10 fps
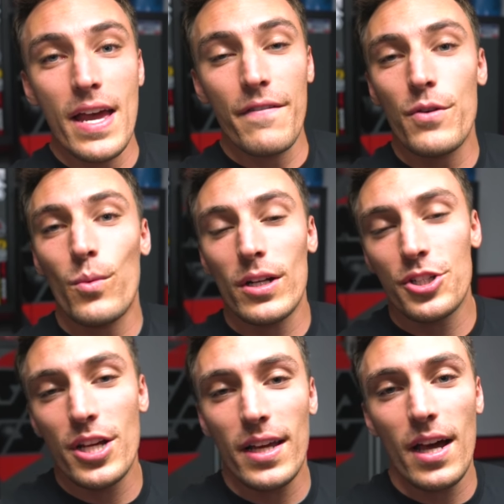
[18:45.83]
If you want
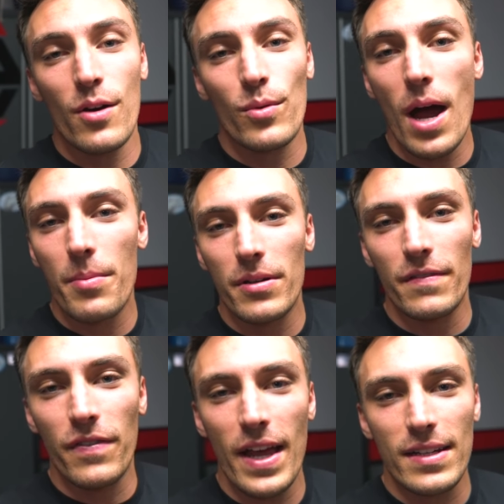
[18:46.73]
to check out Robert
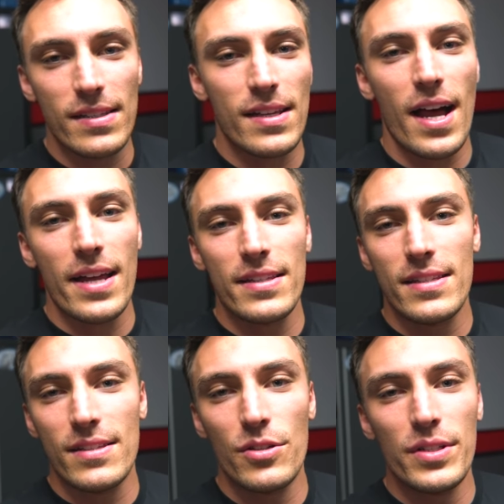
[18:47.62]
and Flak
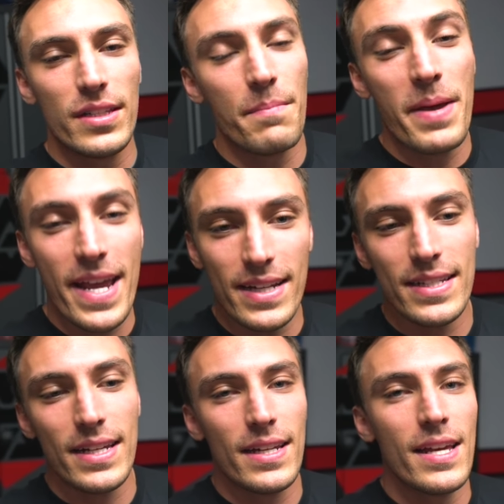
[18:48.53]
Designs, who did the
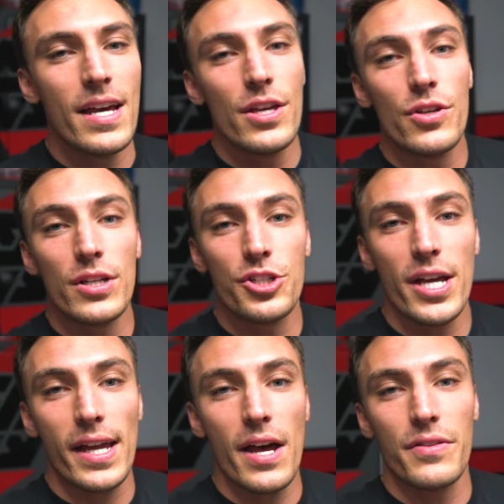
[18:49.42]
painting, you can
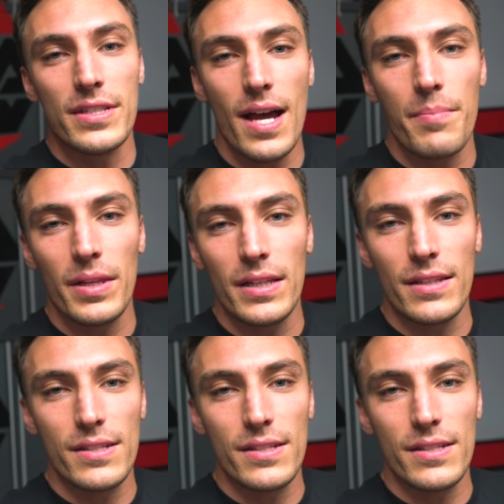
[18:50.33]
check out the top link in the